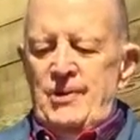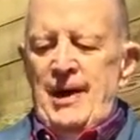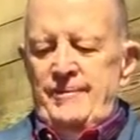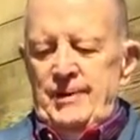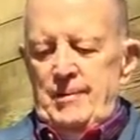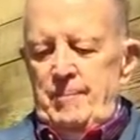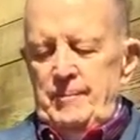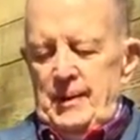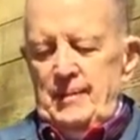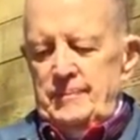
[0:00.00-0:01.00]
driving a
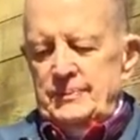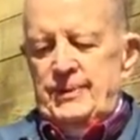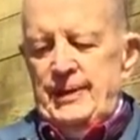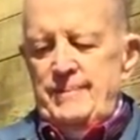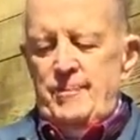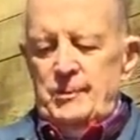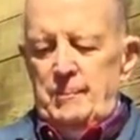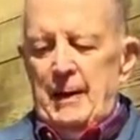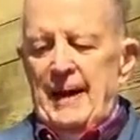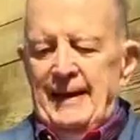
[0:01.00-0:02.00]
Jeep
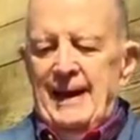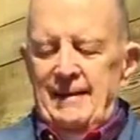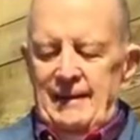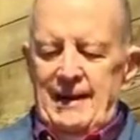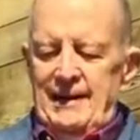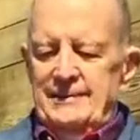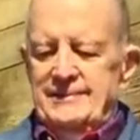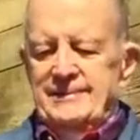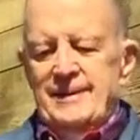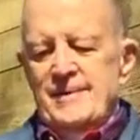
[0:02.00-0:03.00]
with blackout
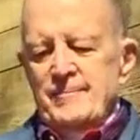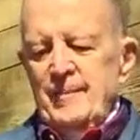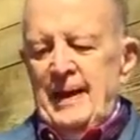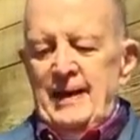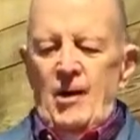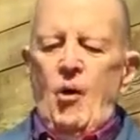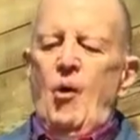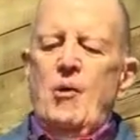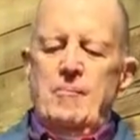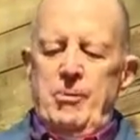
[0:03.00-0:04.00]
lights and a
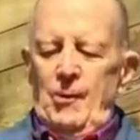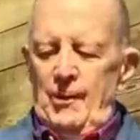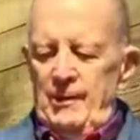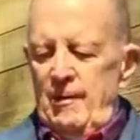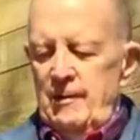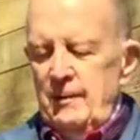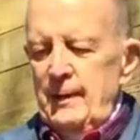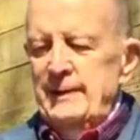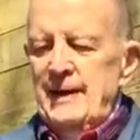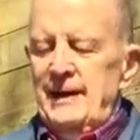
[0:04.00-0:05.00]
horn blowing all
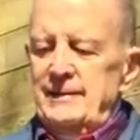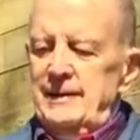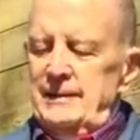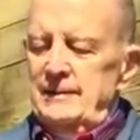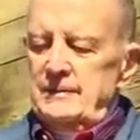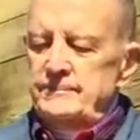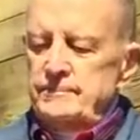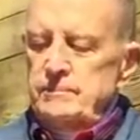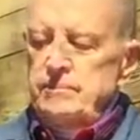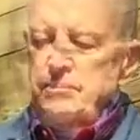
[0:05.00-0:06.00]
the way down the hill.
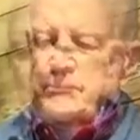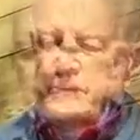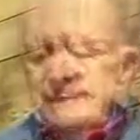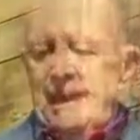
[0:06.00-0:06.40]
He